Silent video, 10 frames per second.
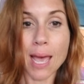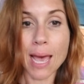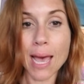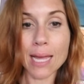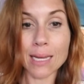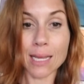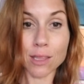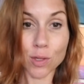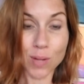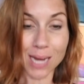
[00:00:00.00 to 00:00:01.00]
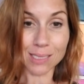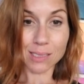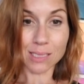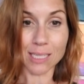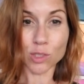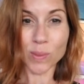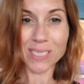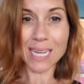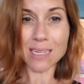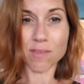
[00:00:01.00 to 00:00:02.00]
And in the United States, we
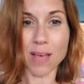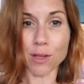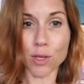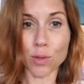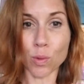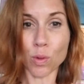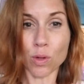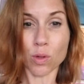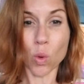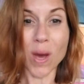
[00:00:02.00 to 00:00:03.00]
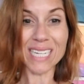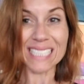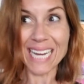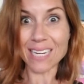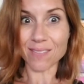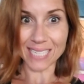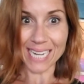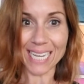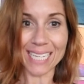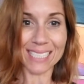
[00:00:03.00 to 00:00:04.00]
tend to value quantitative data,